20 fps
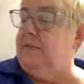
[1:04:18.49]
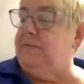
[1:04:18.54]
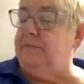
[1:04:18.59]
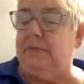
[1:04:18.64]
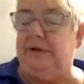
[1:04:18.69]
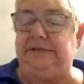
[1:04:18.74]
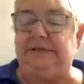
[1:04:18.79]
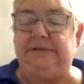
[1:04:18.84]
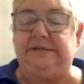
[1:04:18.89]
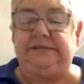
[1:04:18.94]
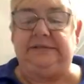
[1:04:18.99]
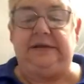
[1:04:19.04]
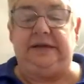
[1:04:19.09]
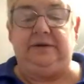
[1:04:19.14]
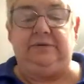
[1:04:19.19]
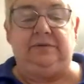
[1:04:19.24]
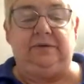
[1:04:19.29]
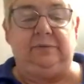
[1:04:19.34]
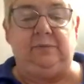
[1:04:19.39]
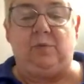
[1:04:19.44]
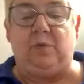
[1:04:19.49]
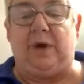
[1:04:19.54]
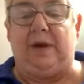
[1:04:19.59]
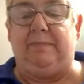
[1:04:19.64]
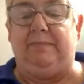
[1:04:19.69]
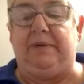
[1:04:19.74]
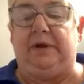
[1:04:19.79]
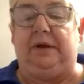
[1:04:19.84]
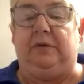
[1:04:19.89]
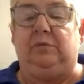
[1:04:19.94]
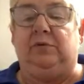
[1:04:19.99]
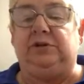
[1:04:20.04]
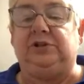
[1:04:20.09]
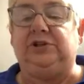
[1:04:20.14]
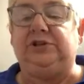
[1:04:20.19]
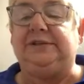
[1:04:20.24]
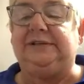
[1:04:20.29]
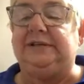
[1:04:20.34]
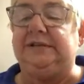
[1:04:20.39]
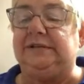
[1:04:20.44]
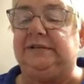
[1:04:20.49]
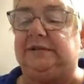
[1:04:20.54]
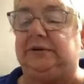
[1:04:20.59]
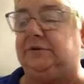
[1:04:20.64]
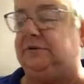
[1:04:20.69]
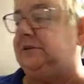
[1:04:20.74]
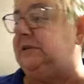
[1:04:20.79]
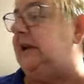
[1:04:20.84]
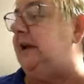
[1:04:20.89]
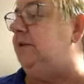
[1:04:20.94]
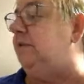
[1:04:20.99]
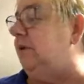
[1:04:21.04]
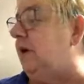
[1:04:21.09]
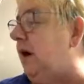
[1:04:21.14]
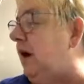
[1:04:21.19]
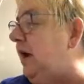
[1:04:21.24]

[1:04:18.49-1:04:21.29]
My secret weapon, which isn't so secret.